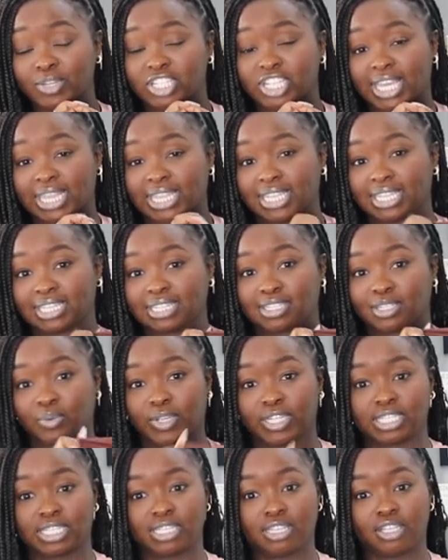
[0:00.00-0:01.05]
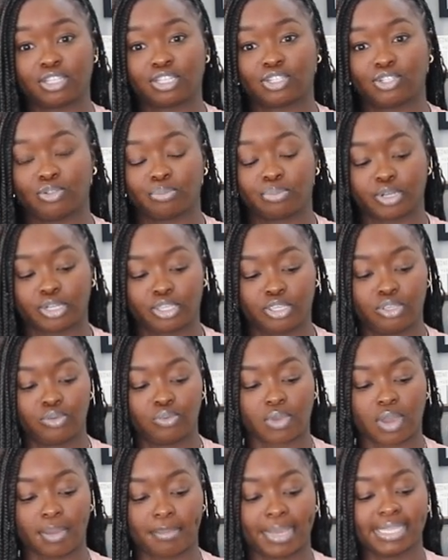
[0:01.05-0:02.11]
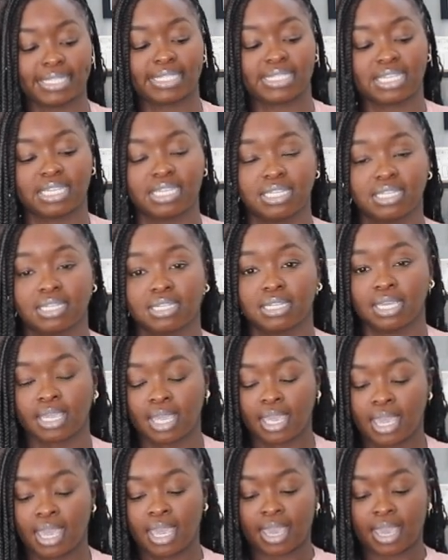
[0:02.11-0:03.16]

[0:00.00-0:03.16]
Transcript: which I think is going to look super cute on my skin.